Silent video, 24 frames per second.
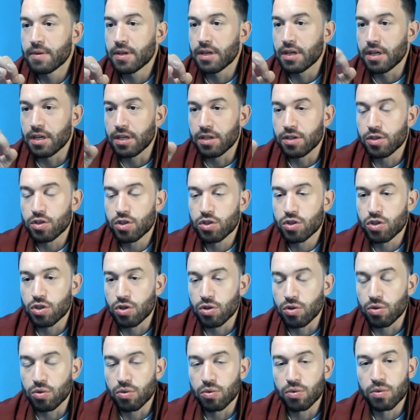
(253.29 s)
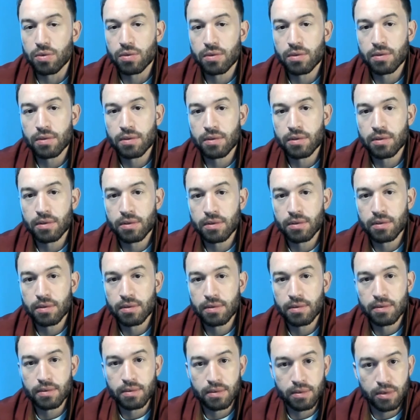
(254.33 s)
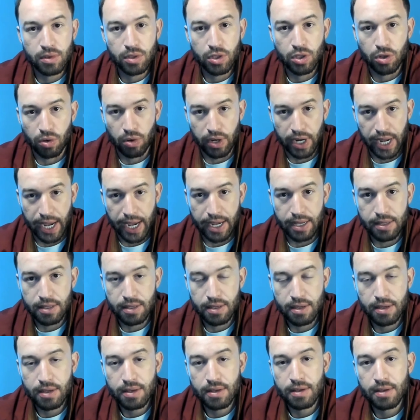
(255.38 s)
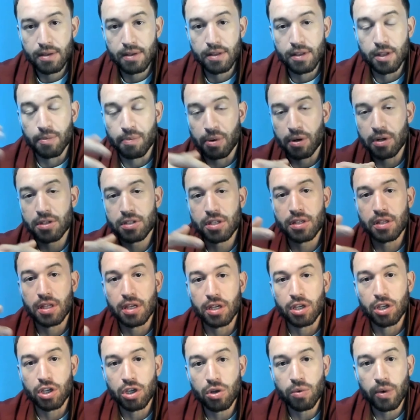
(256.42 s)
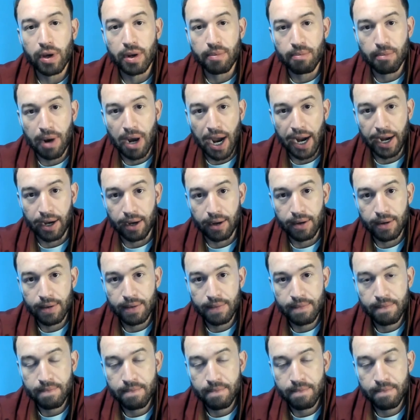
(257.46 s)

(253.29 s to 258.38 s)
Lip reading: is to create the person that you admire